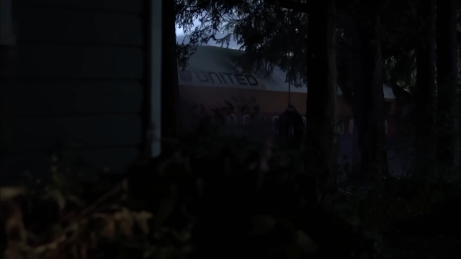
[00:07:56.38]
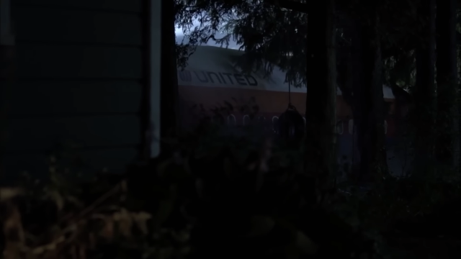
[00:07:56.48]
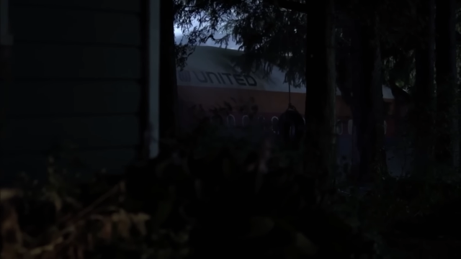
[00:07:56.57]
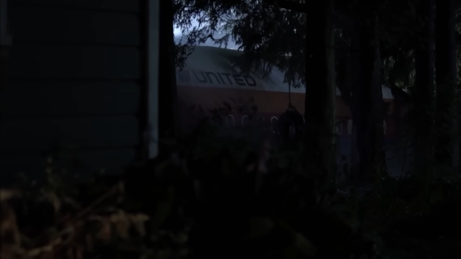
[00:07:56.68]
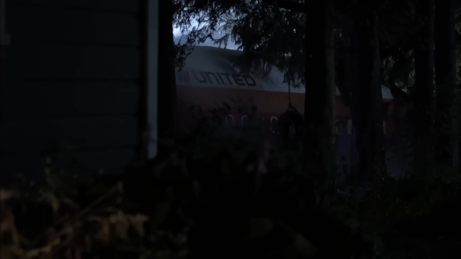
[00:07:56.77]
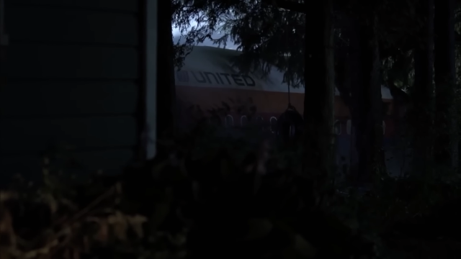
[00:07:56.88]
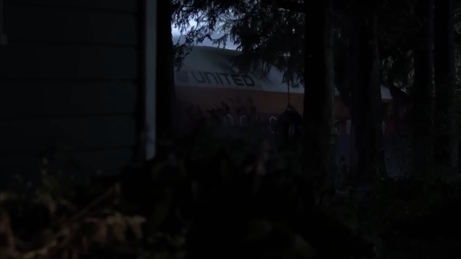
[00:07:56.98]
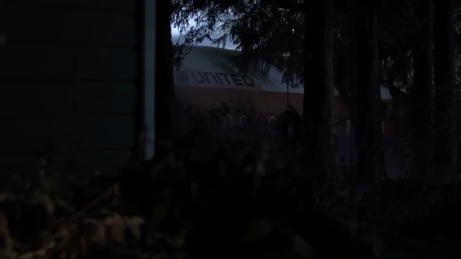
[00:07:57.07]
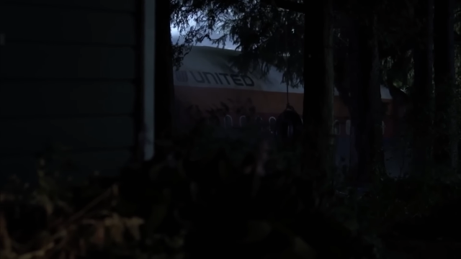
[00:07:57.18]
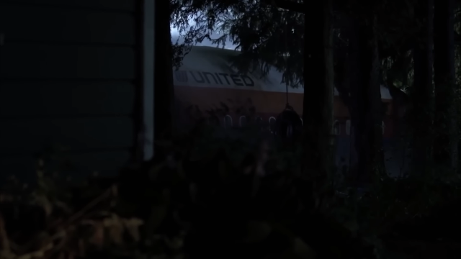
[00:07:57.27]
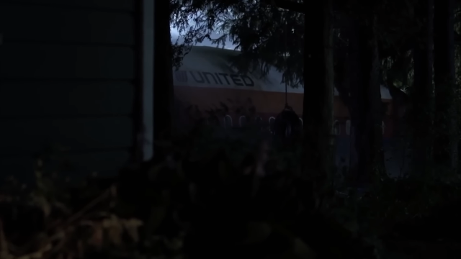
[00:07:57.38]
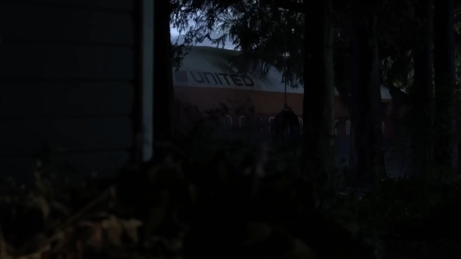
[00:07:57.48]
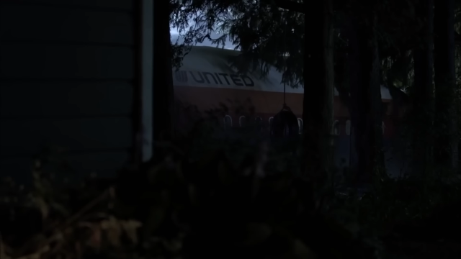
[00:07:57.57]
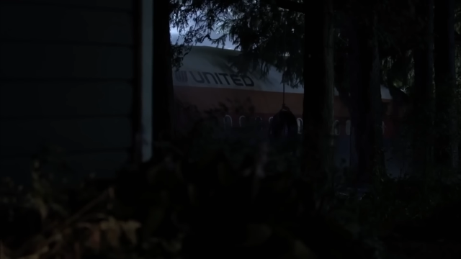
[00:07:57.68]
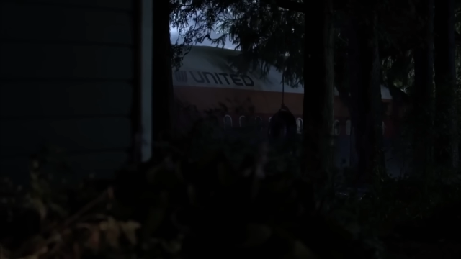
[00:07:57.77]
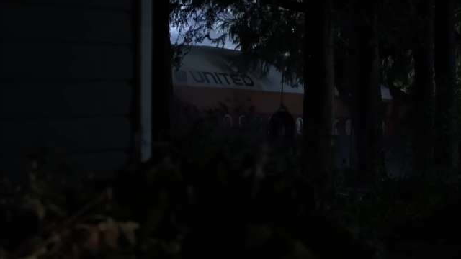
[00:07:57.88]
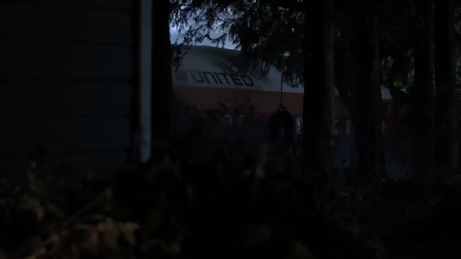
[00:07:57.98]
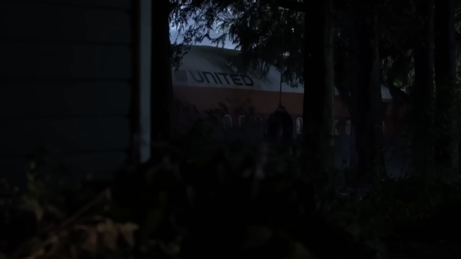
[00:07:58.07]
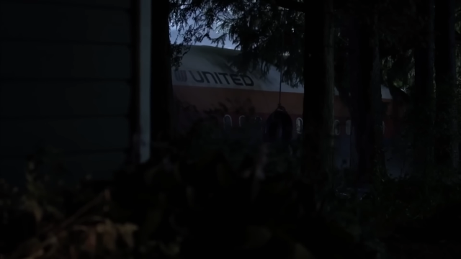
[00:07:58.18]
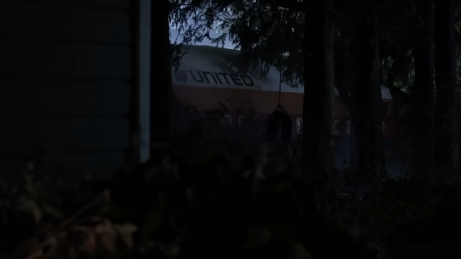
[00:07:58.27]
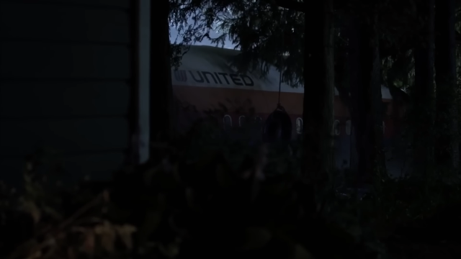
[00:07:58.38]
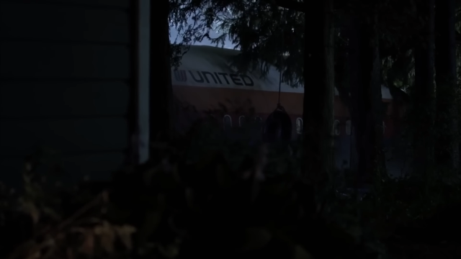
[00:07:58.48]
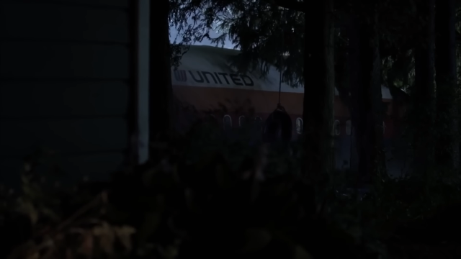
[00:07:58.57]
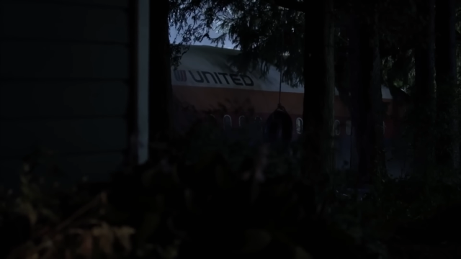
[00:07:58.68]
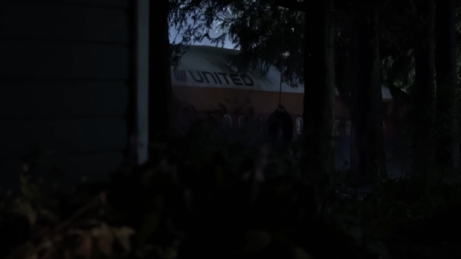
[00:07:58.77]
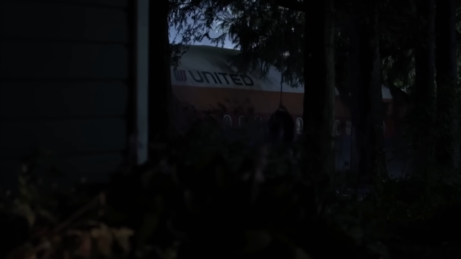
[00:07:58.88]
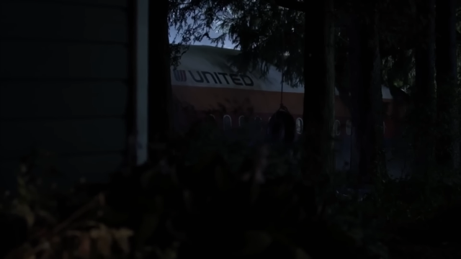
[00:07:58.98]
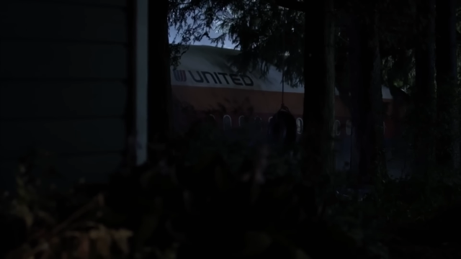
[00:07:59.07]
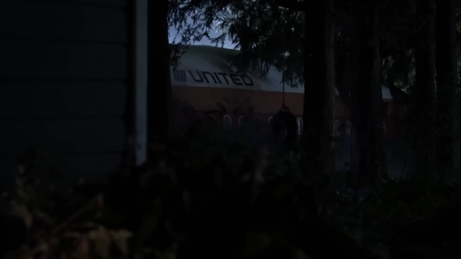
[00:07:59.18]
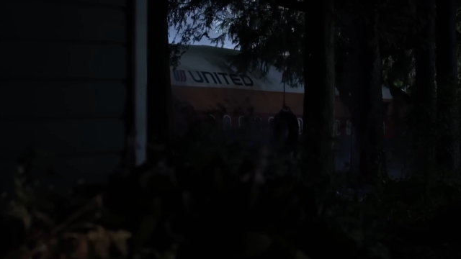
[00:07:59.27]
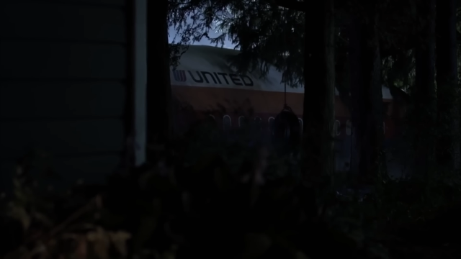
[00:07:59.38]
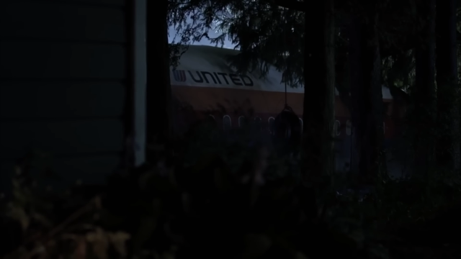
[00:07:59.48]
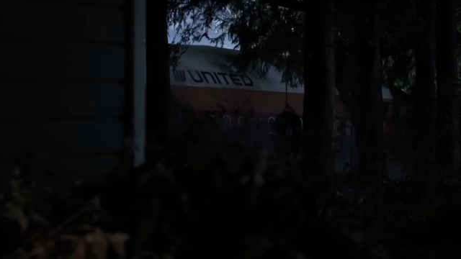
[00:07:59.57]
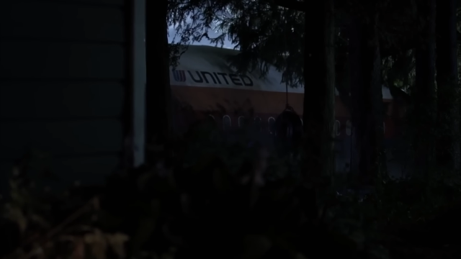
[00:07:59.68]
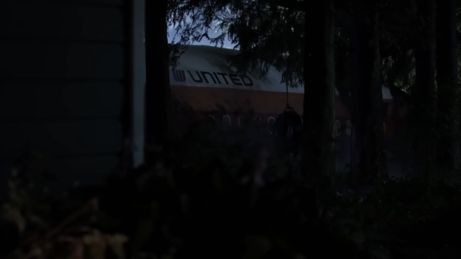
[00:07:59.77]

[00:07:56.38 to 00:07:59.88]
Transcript: Nobody's mouth can be seen.